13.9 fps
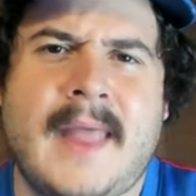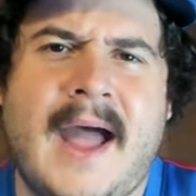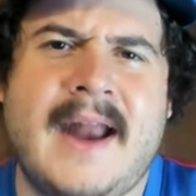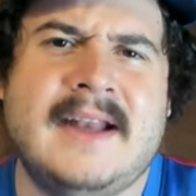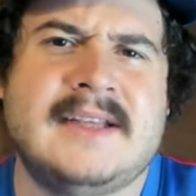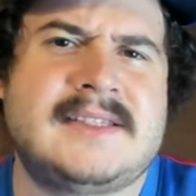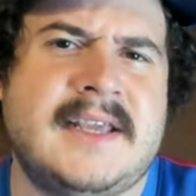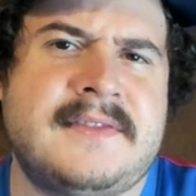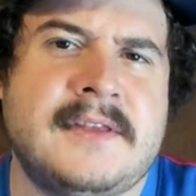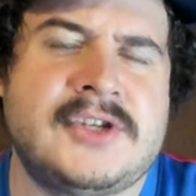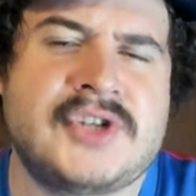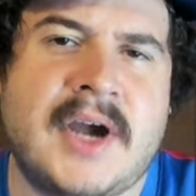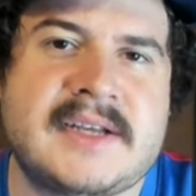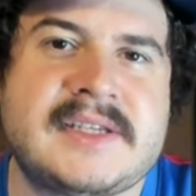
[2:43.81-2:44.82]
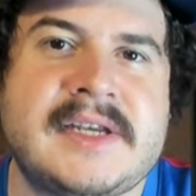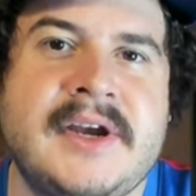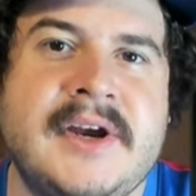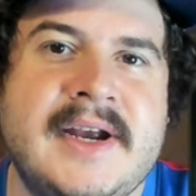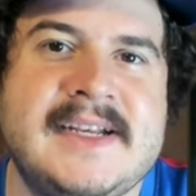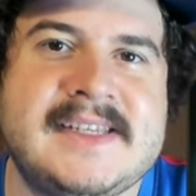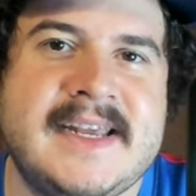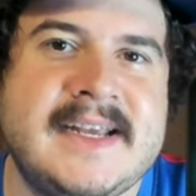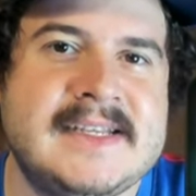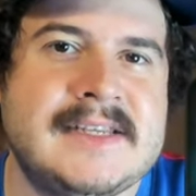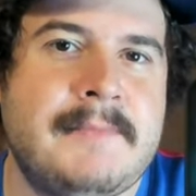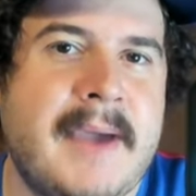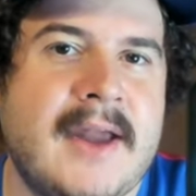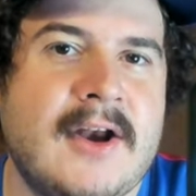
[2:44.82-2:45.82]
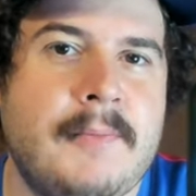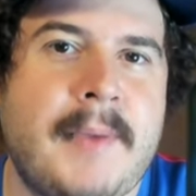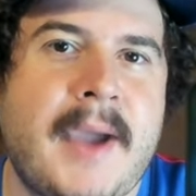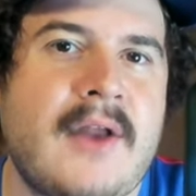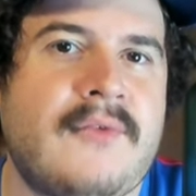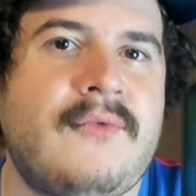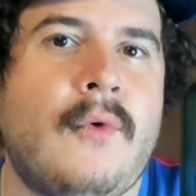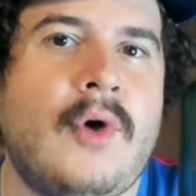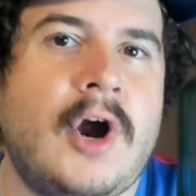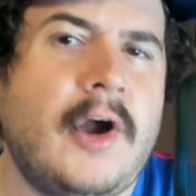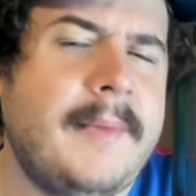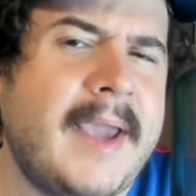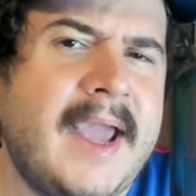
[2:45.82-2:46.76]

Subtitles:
I just think the truck series is a better bet for him.